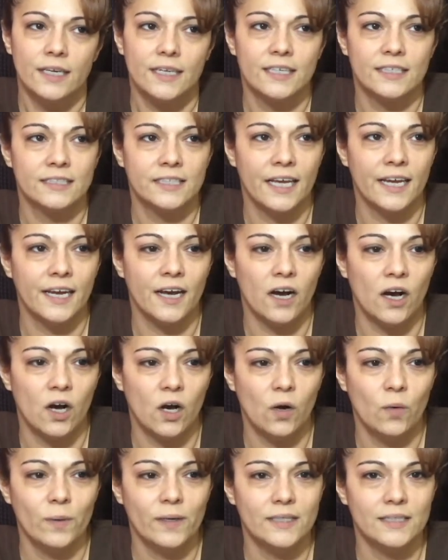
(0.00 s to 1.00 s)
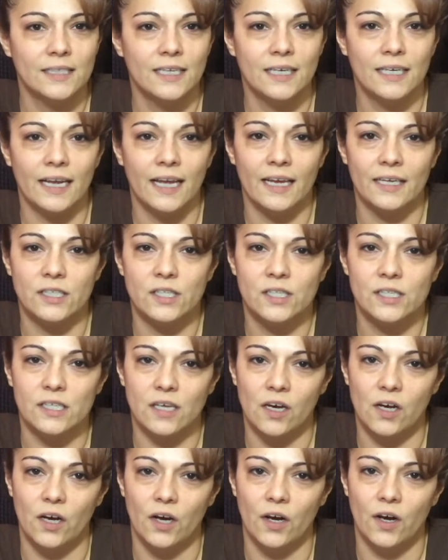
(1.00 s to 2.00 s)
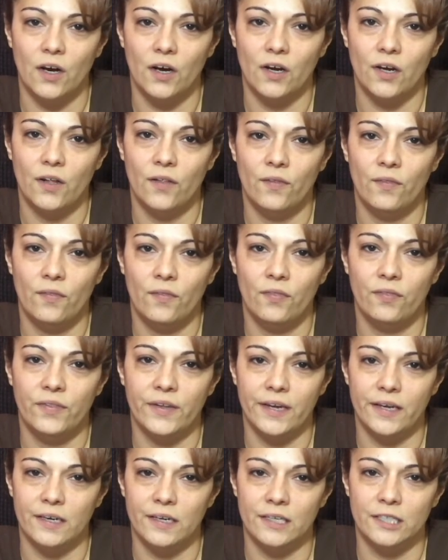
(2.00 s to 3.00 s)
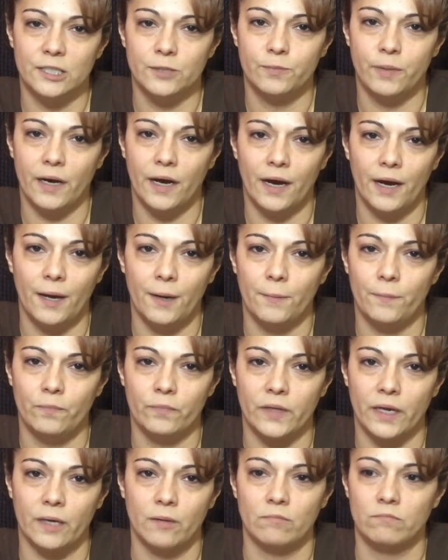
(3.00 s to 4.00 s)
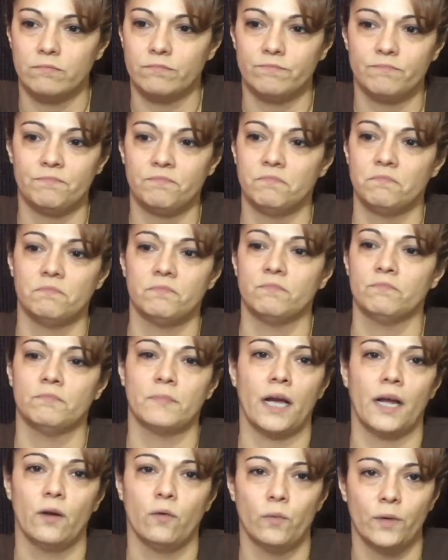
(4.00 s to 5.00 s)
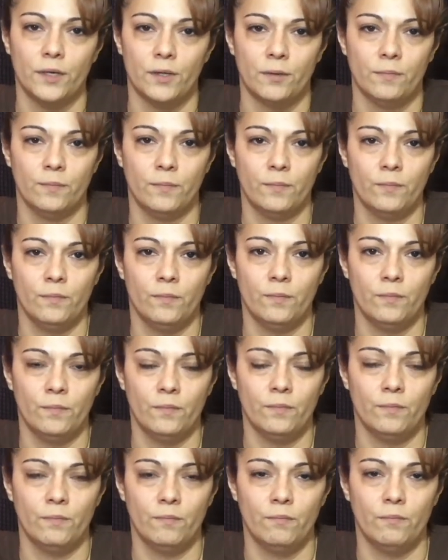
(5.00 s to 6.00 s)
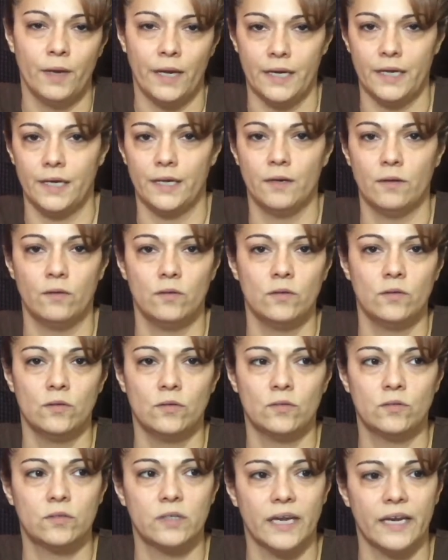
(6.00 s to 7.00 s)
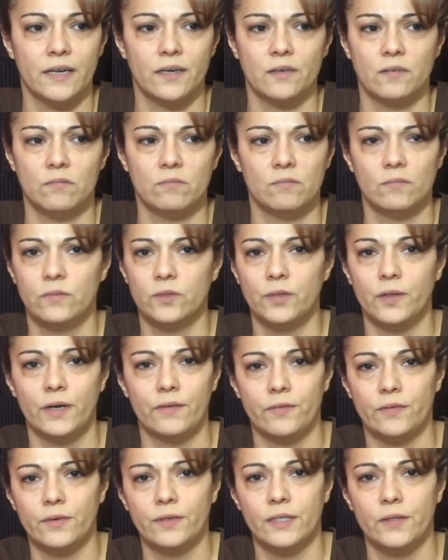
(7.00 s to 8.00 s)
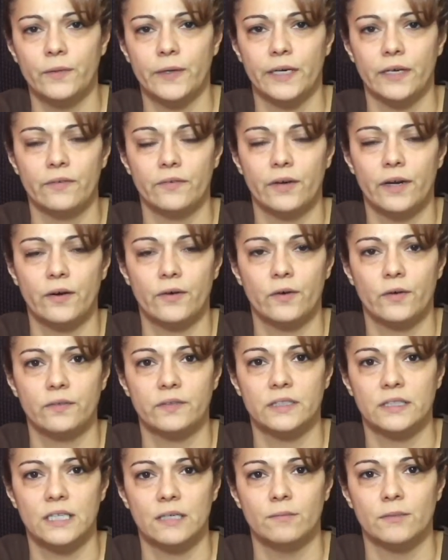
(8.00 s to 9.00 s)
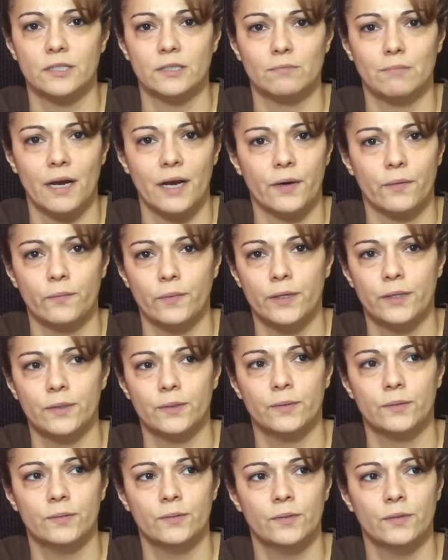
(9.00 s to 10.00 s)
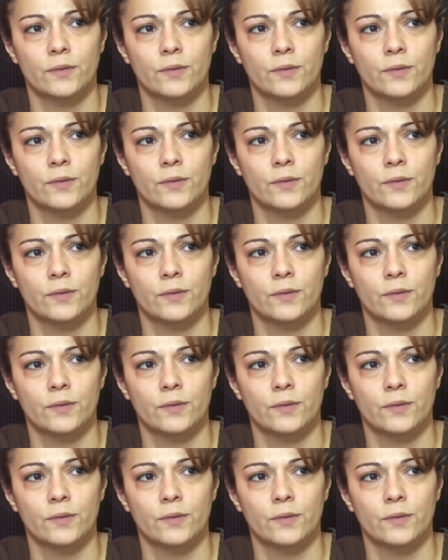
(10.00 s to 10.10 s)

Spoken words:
Because they always get a song that is by, like, Mike Will made it. I don't know if his name is Mike Will.